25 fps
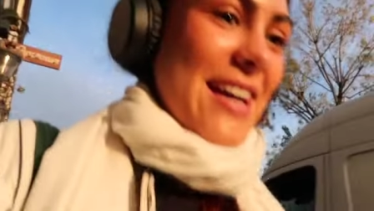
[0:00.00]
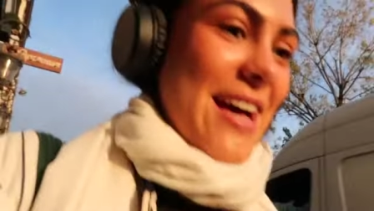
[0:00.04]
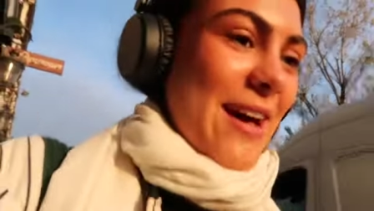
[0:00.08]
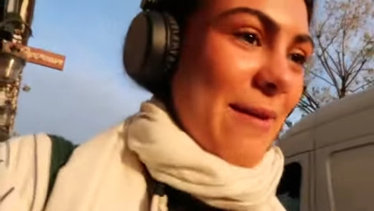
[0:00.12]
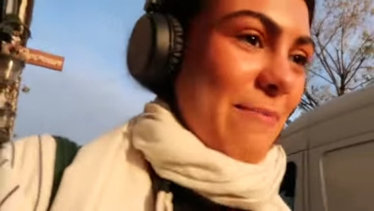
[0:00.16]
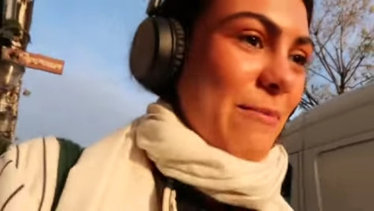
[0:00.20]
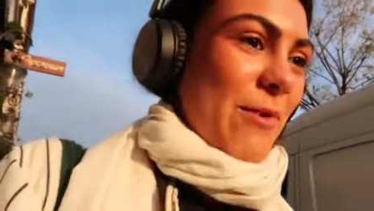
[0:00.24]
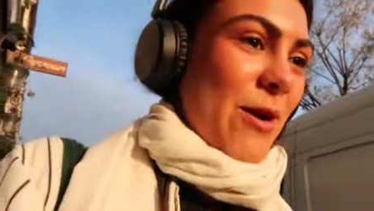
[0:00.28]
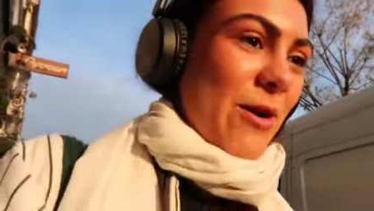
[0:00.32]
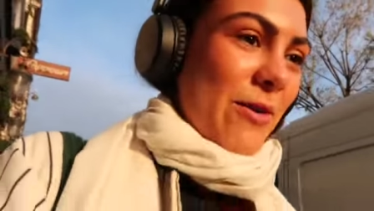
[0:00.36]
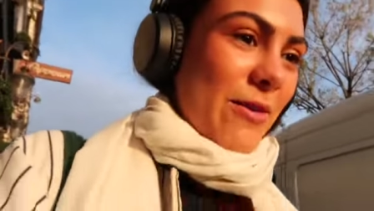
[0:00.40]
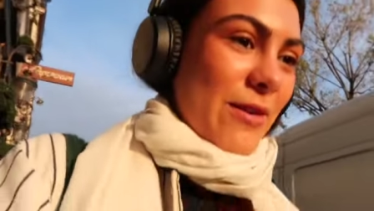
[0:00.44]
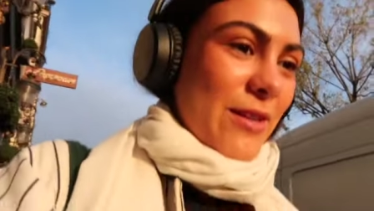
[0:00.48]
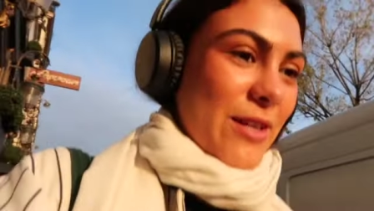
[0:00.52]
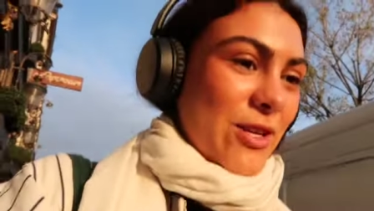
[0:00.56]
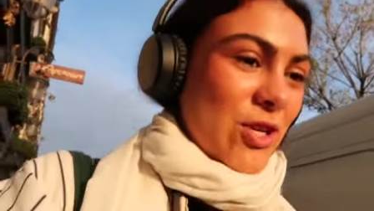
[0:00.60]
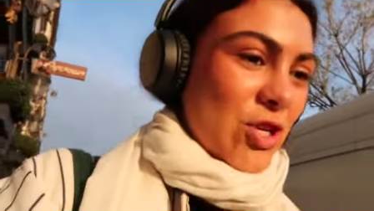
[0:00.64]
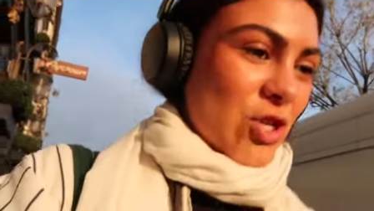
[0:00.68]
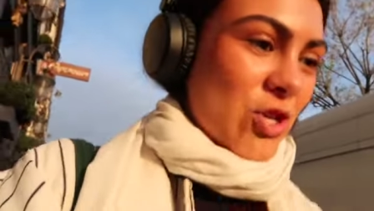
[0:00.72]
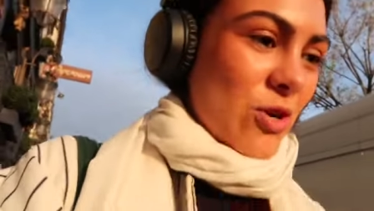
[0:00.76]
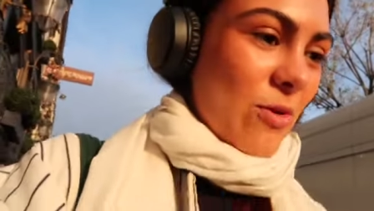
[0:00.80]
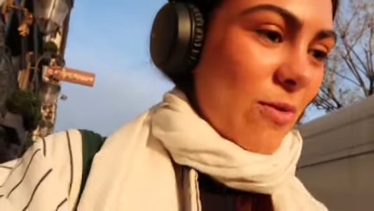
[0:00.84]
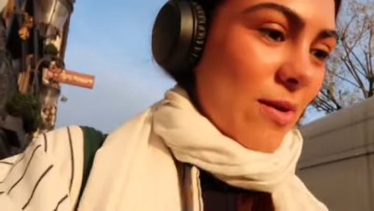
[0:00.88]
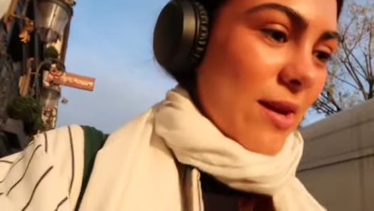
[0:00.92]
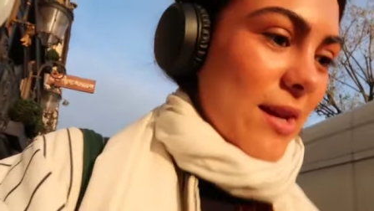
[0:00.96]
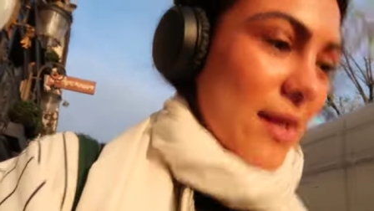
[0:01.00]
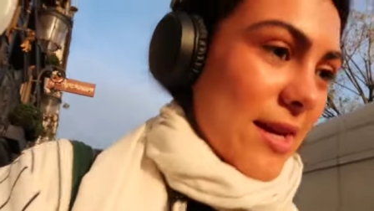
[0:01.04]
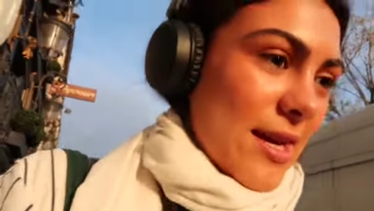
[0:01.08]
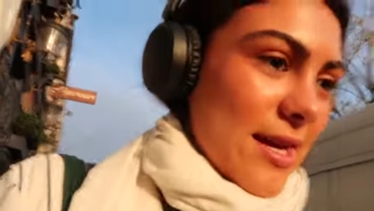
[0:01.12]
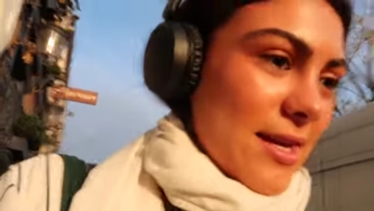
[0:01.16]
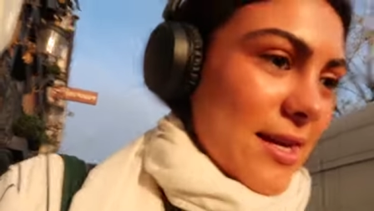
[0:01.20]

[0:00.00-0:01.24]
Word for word: I'm not really sure what it